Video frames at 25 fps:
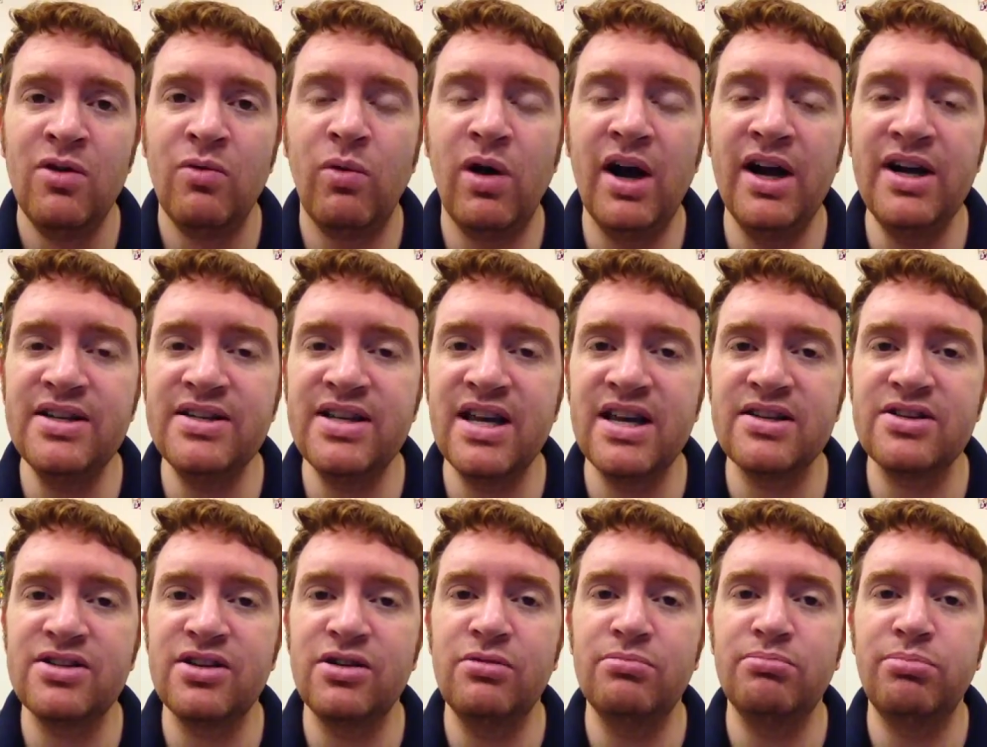Why is
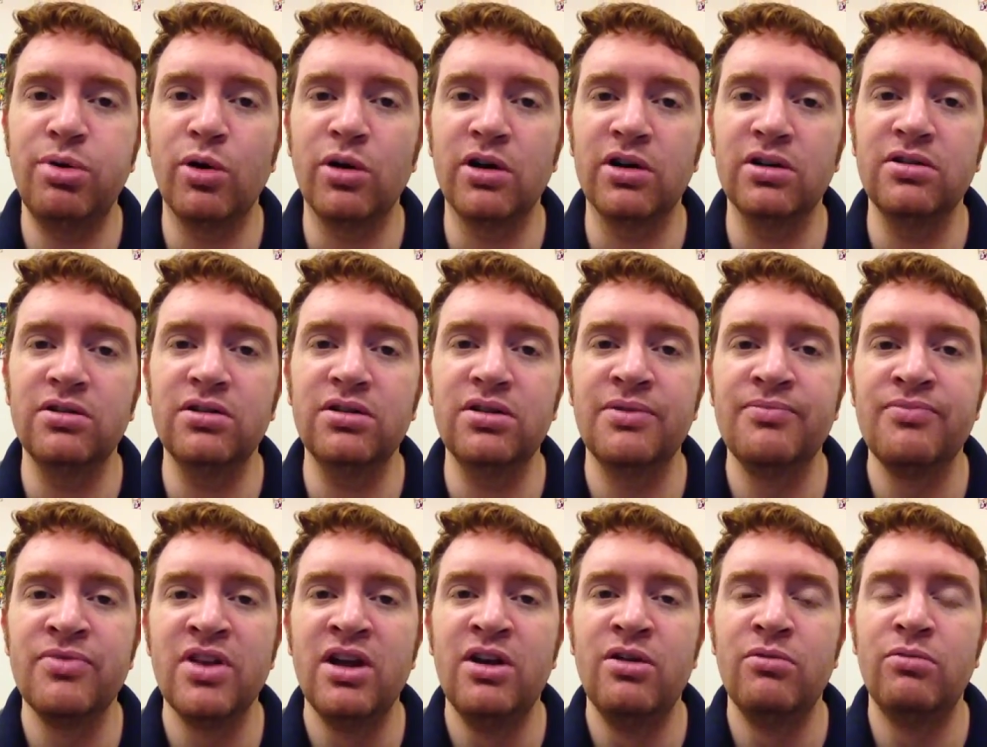that so important?
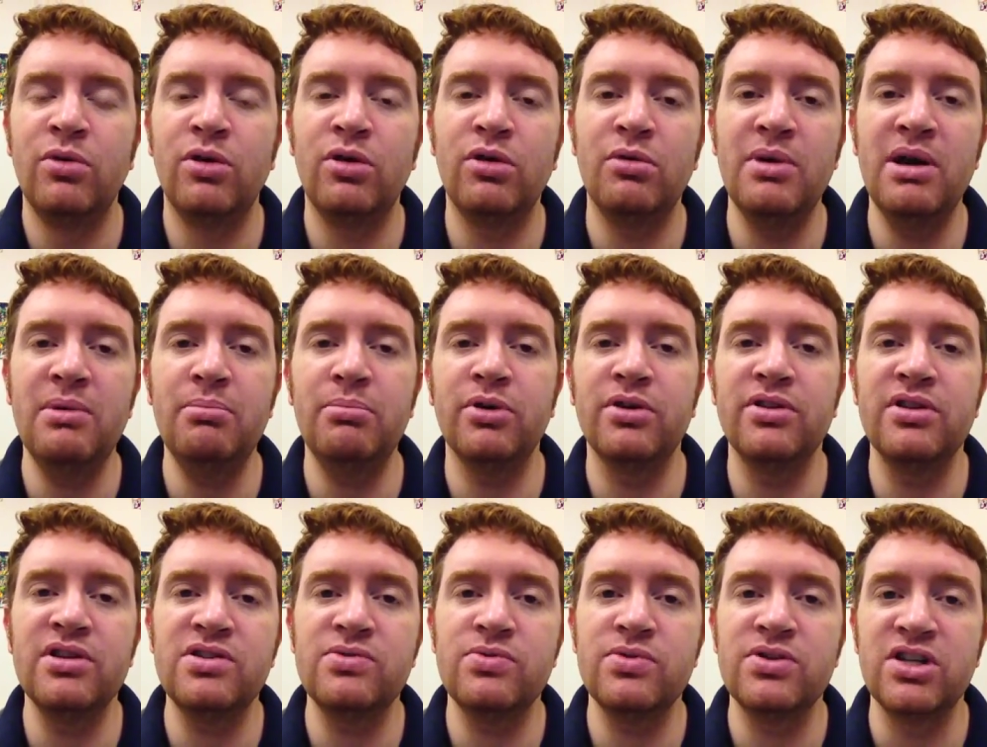Well, remember,
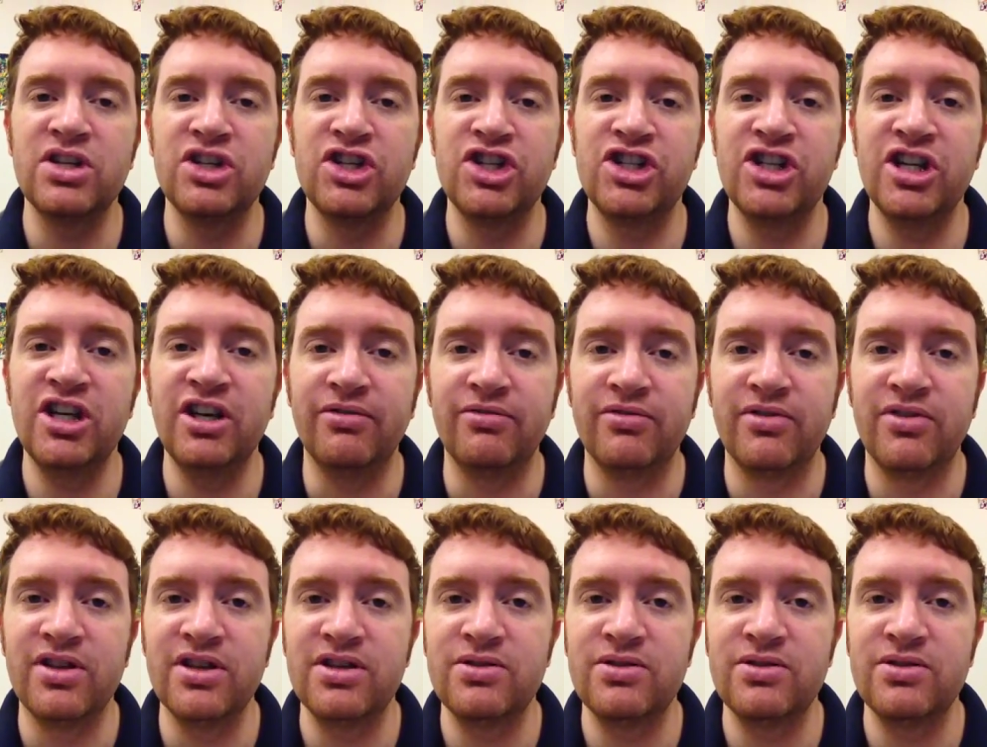this was a shift.